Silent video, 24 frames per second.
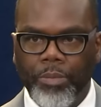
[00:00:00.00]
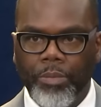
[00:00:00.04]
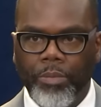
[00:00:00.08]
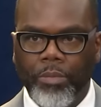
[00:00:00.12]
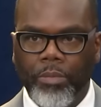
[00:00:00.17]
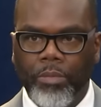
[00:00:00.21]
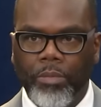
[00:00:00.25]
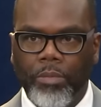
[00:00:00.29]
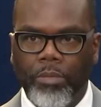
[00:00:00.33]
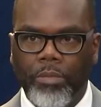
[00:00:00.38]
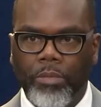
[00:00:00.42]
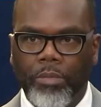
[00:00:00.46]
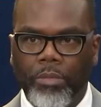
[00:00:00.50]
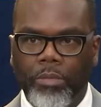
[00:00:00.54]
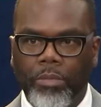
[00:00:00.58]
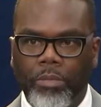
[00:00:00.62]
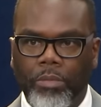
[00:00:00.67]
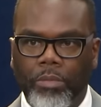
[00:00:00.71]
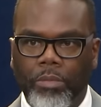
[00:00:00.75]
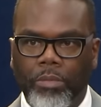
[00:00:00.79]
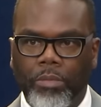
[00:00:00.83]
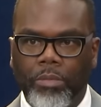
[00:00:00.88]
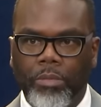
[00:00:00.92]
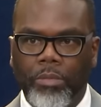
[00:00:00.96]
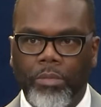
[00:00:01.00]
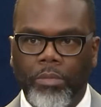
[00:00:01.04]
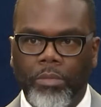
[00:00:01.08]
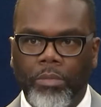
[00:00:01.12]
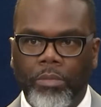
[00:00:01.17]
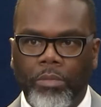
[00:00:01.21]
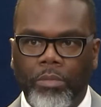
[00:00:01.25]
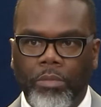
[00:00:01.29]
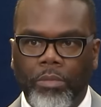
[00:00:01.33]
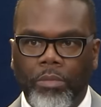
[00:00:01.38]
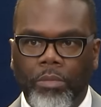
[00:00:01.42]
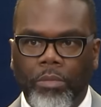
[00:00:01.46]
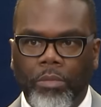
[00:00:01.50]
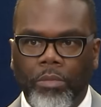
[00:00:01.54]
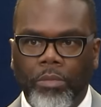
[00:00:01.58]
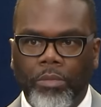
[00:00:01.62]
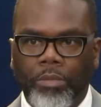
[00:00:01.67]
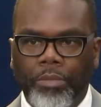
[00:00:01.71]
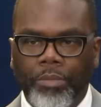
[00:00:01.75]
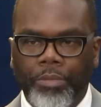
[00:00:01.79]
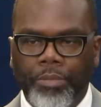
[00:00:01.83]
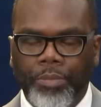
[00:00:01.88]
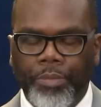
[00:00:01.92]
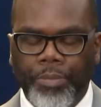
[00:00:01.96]

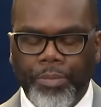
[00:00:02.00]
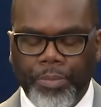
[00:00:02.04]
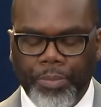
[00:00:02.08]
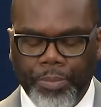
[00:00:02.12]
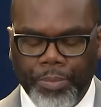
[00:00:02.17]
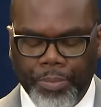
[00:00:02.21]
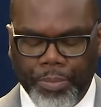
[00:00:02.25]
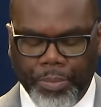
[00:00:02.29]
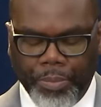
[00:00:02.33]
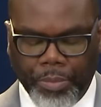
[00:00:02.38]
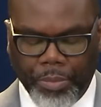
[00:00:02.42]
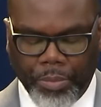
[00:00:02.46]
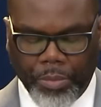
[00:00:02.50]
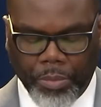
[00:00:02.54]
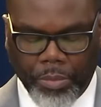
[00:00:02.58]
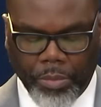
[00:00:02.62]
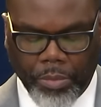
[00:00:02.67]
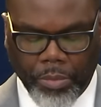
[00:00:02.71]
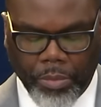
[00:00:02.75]
No one is speaking in this clip.